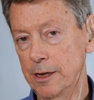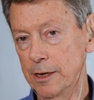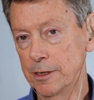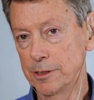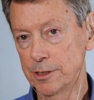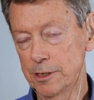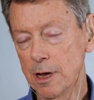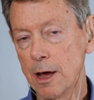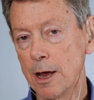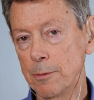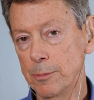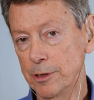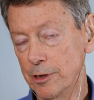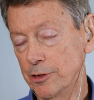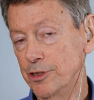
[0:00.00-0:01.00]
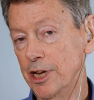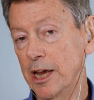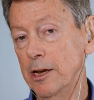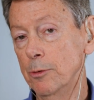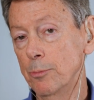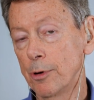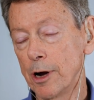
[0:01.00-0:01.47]
in his time in the
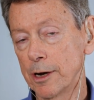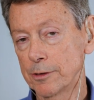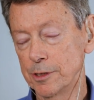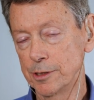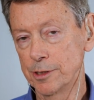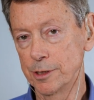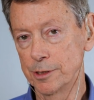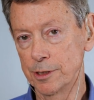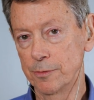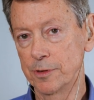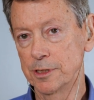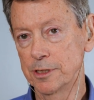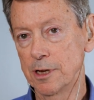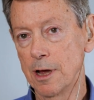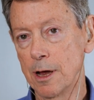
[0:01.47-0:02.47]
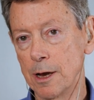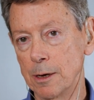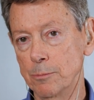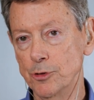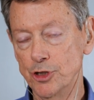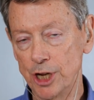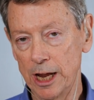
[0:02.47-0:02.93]
Jain practices of his
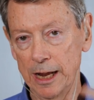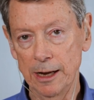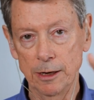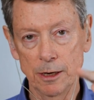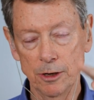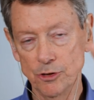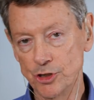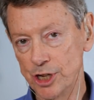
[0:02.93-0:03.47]
time, Jain,